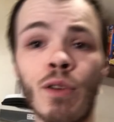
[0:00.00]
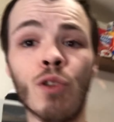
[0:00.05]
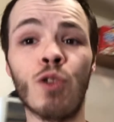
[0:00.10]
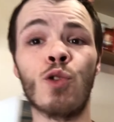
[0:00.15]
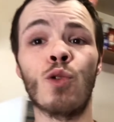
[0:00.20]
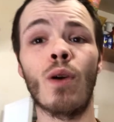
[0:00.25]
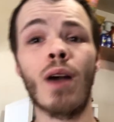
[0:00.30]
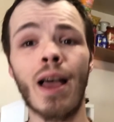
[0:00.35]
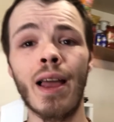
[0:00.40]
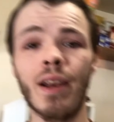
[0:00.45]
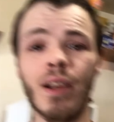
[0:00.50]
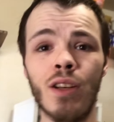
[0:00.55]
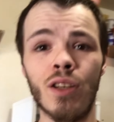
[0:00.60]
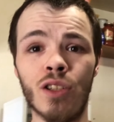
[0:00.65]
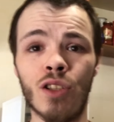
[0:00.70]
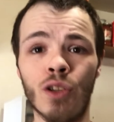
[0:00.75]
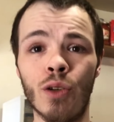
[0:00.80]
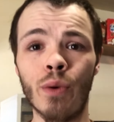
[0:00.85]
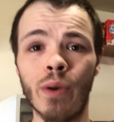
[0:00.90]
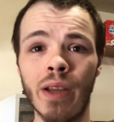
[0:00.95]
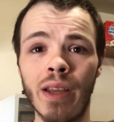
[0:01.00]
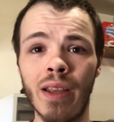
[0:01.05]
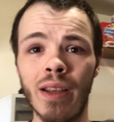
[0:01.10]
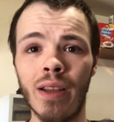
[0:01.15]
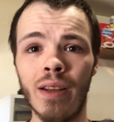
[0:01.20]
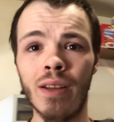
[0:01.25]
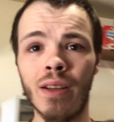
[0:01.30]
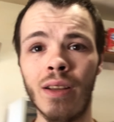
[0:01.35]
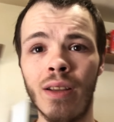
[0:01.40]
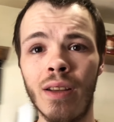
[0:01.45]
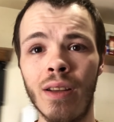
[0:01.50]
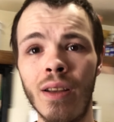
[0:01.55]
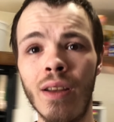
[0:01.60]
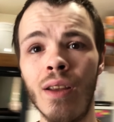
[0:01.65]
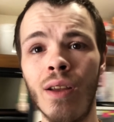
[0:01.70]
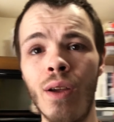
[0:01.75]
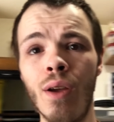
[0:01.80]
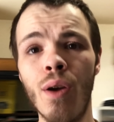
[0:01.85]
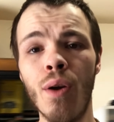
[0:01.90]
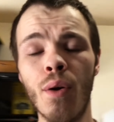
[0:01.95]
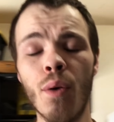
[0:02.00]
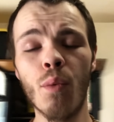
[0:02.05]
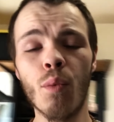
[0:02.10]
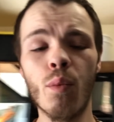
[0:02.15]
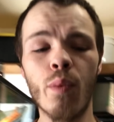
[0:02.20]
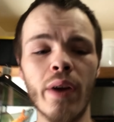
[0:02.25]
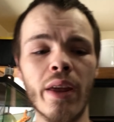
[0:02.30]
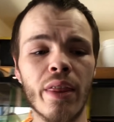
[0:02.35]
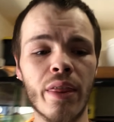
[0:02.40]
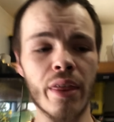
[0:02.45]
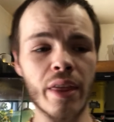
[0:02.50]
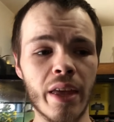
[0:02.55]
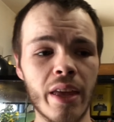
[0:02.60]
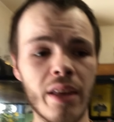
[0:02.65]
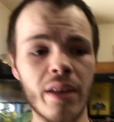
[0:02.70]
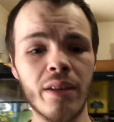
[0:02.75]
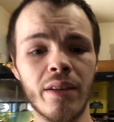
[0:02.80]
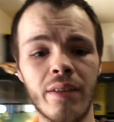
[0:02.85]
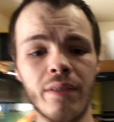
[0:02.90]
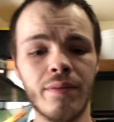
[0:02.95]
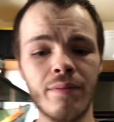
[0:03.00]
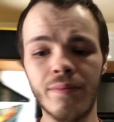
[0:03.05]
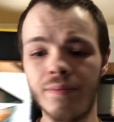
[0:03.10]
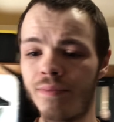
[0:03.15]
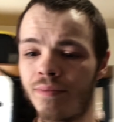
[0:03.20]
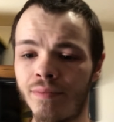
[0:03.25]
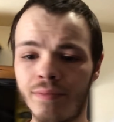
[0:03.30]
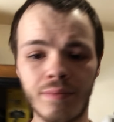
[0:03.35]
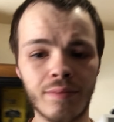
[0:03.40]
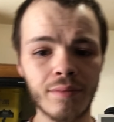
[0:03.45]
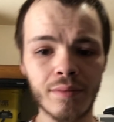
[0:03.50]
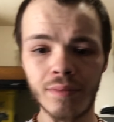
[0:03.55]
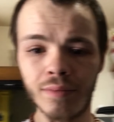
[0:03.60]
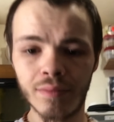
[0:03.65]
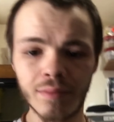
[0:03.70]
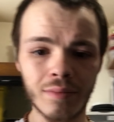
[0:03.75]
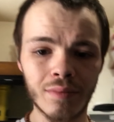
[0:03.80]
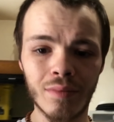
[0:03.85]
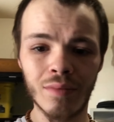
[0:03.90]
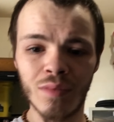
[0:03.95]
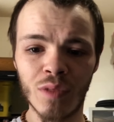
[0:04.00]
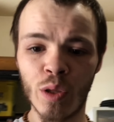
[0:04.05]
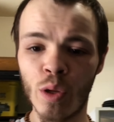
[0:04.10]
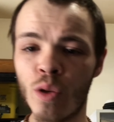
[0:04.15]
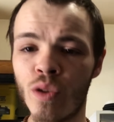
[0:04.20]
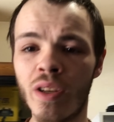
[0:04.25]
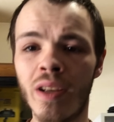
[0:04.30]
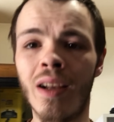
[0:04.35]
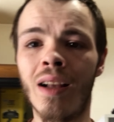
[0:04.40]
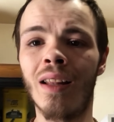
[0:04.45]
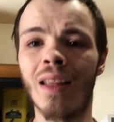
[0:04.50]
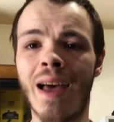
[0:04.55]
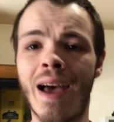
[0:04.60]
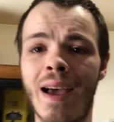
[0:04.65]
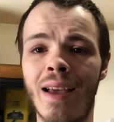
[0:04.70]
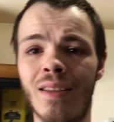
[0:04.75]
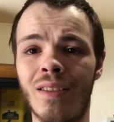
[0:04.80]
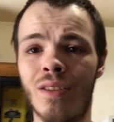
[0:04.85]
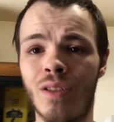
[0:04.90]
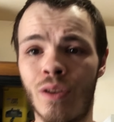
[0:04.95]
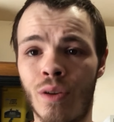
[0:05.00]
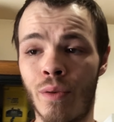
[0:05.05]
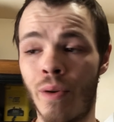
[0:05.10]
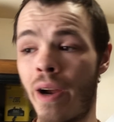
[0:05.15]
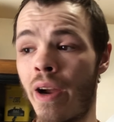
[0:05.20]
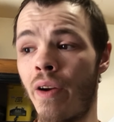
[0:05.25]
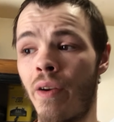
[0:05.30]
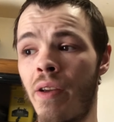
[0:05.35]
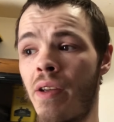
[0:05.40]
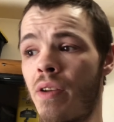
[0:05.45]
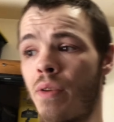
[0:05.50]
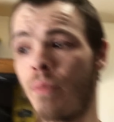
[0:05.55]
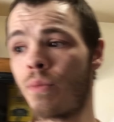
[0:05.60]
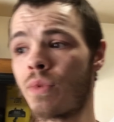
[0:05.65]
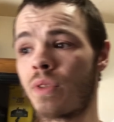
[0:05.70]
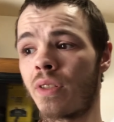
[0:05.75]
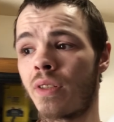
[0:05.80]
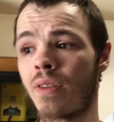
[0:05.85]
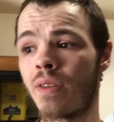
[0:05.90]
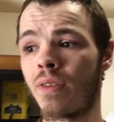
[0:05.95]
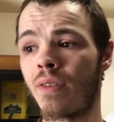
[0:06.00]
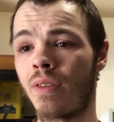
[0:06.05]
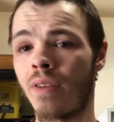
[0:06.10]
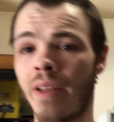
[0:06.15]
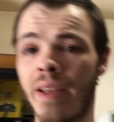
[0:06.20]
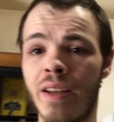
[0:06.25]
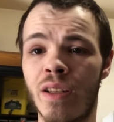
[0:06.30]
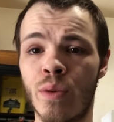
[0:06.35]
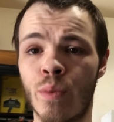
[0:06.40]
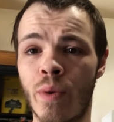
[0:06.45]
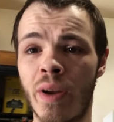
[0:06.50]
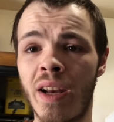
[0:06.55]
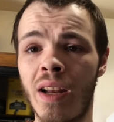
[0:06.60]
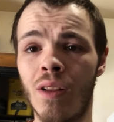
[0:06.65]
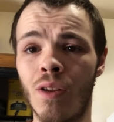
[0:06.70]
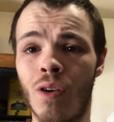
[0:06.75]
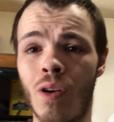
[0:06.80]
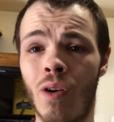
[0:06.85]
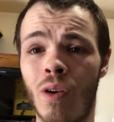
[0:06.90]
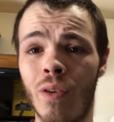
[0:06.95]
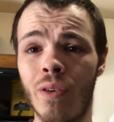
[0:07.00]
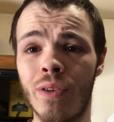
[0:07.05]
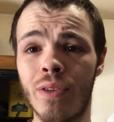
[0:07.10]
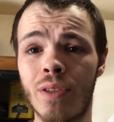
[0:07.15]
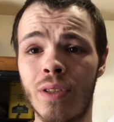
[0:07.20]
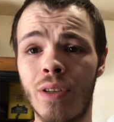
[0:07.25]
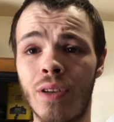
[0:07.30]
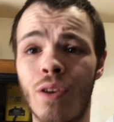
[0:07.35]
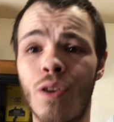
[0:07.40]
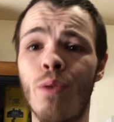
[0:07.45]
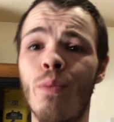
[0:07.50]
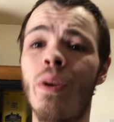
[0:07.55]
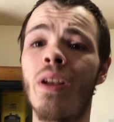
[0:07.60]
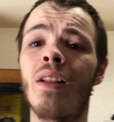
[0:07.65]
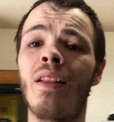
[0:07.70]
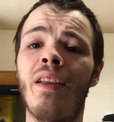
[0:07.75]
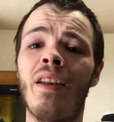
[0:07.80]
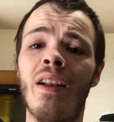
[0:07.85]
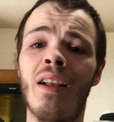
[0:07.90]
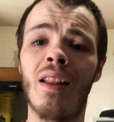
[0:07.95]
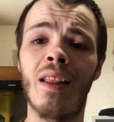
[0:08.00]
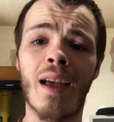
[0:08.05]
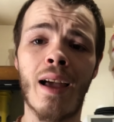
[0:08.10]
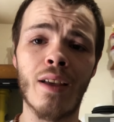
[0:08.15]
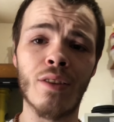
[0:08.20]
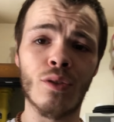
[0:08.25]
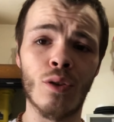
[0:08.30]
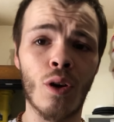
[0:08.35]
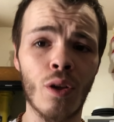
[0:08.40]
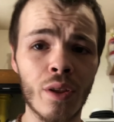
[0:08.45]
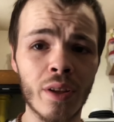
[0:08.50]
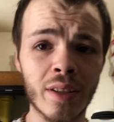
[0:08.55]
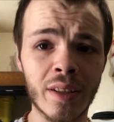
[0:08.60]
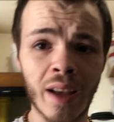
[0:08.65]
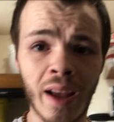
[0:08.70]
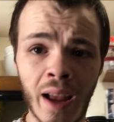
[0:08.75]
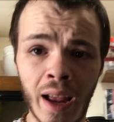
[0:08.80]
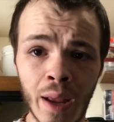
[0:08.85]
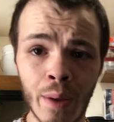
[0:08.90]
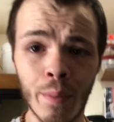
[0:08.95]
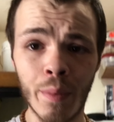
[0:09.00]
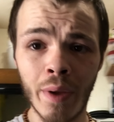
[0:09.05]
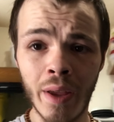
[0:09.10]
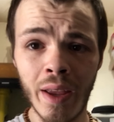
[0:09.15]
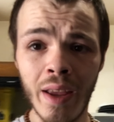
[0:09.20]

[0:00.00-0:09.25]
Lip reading: try to do it within using glass terrariums, like 20 longs, you're going to be cleaning glass all the time.